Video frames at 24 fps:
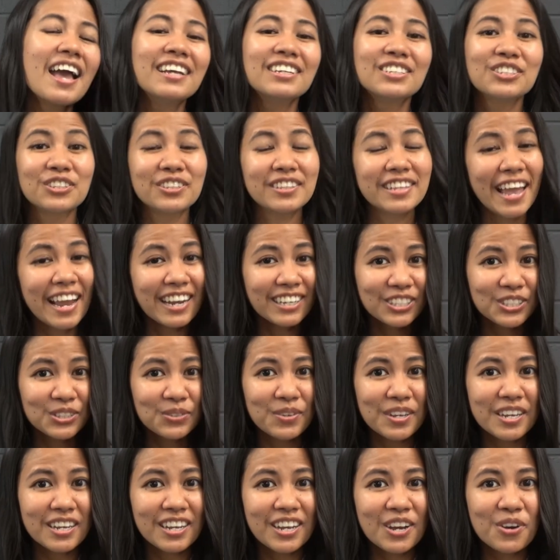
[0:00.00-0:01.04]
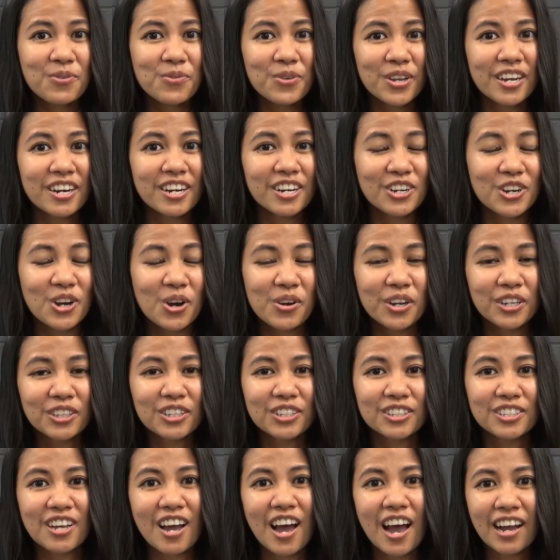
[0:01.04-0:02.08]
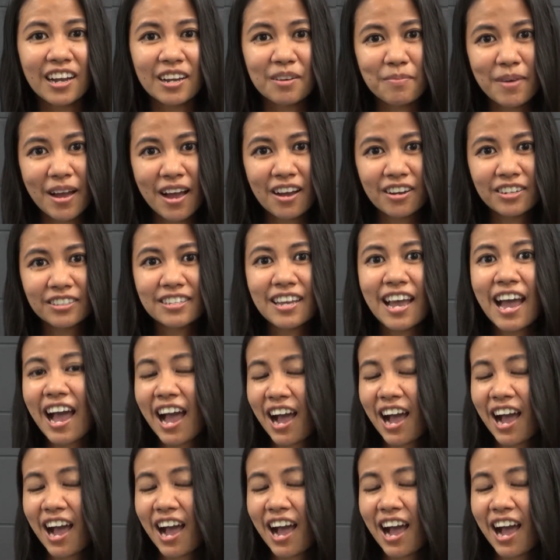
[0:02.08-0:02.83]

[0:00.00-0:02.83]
So next week, we are going to talk about